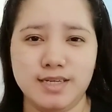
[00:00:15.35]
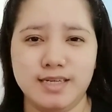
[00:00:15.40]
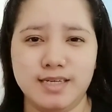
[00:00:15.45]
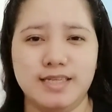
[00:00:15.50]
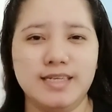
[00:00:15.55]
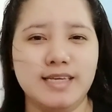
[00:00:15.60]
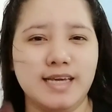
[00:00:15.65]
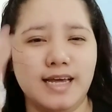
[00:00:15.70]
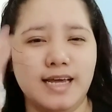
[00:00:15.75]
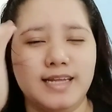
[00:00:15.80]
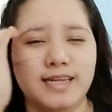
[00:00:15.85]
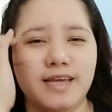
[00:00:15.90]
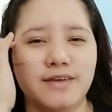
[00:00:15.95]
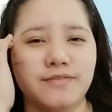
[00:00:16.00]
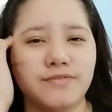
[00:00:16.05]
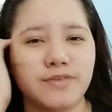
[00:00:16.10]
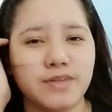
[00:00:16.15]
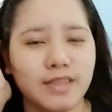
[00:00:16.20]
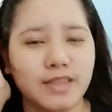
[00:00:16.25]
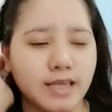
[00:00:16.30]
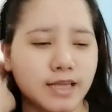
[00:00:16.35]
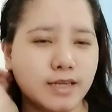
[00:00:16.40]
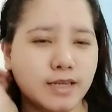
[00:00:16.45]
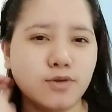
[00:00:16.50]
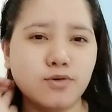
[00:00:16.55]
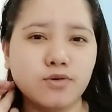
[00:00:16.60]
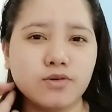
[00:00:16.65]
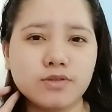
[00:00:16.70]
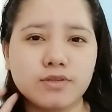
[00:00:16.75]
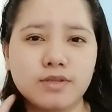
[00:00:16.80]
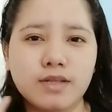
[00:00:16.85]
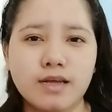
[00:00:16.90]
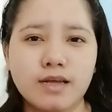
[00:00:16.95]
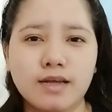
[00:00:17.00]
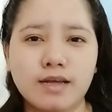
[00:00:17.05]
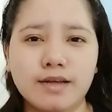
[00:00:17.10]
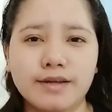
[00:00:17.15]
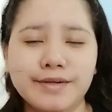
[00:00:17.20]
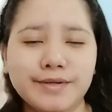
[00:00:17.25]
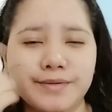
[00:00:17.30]
Yan, everyday look
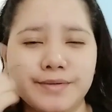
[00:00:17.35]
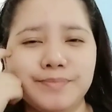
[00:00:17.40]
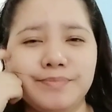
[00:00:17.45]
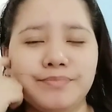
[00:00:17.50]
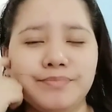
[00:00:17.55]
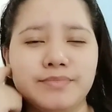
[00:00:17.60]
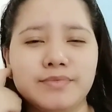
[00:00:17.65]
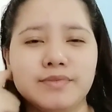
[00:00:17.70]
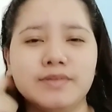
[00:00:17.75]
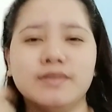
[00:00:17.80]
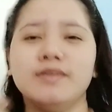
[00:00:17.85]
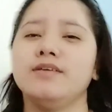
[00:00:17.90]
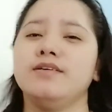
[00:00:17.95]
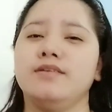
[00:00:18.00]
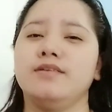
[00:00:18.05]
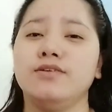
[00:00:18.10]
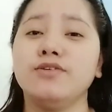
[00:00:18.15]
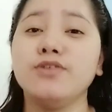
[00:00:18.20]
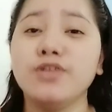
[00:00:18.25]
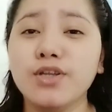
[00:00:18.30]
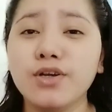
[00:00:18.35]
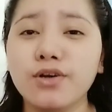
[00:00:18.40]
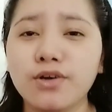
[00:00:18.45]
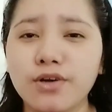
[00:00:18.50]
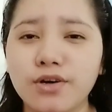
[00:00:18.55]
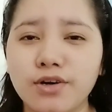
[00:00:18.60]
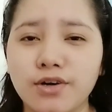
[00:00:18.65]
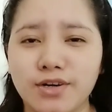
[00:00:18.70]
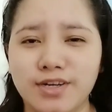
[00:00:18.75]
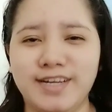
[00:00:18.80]
na yung look ko.